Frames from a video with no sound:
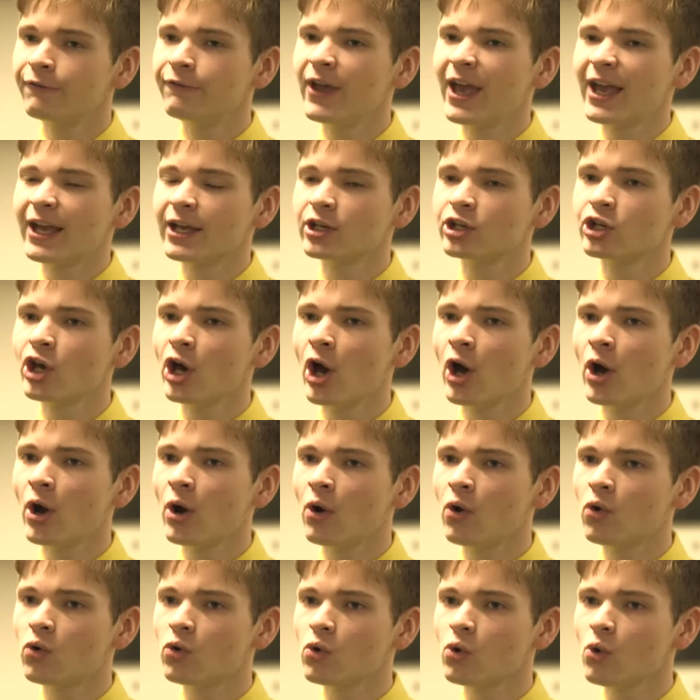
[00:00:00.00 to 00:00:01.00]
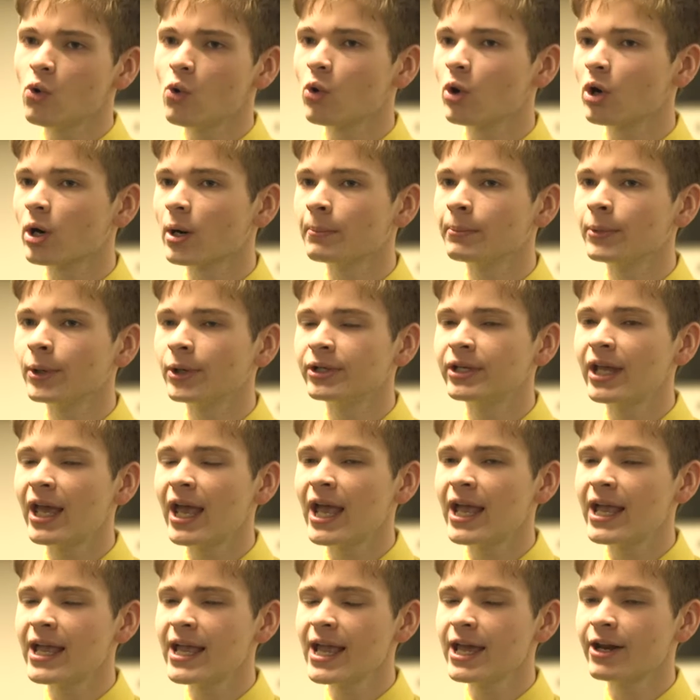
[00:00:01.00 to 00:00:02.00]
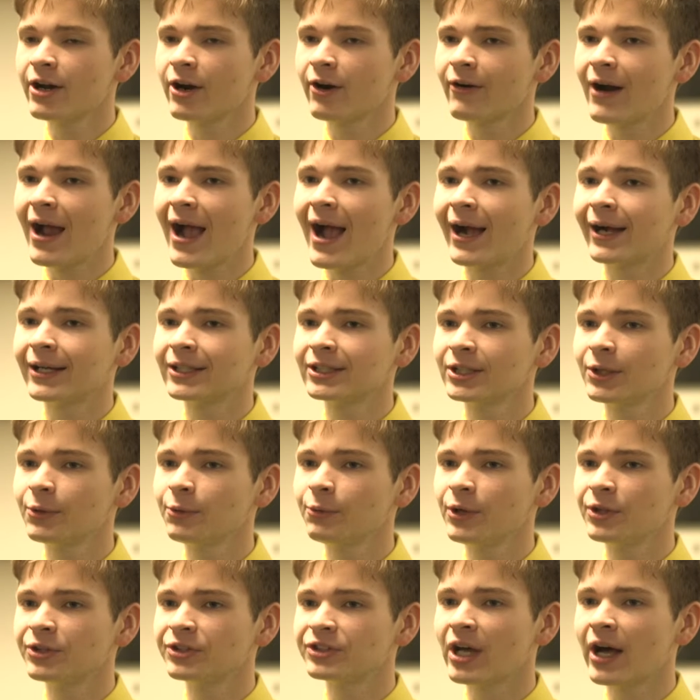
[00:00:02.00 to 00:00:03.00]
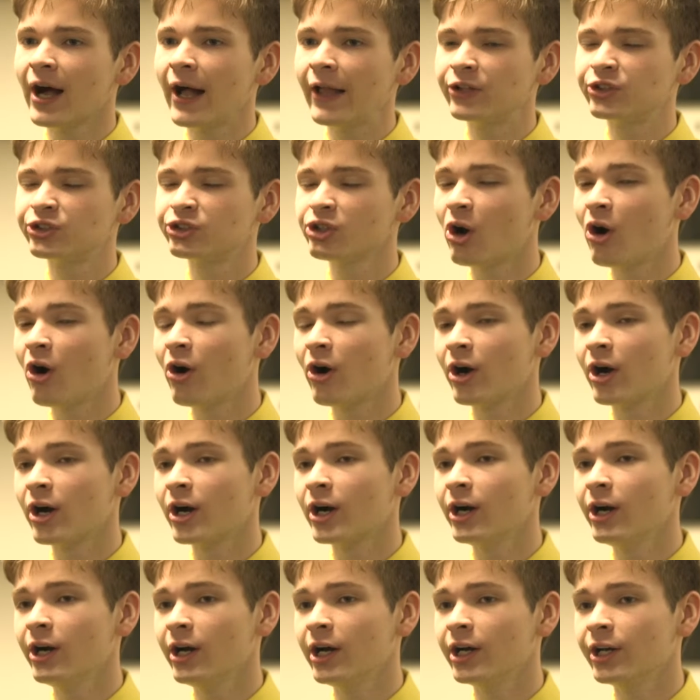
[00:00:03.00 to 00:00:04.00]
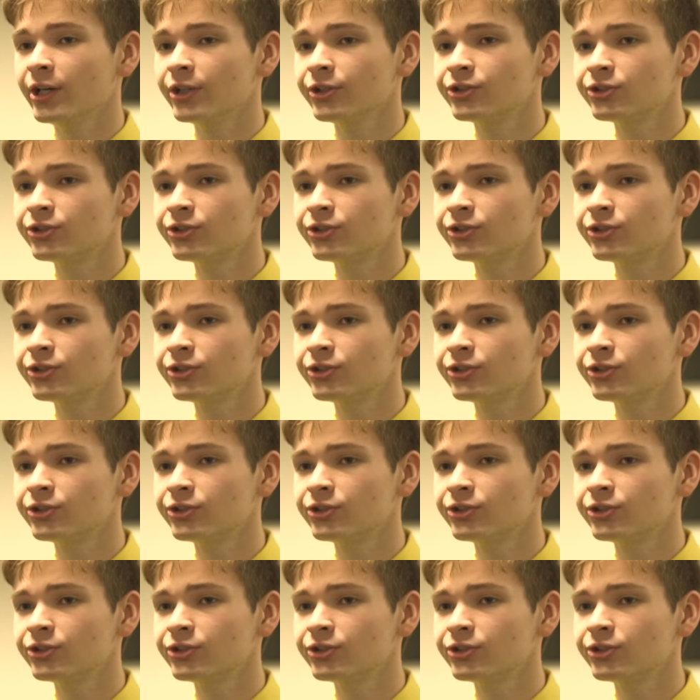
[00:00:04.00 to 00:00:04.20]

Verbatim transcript: Van Gogh or Monet interact and touch our uh,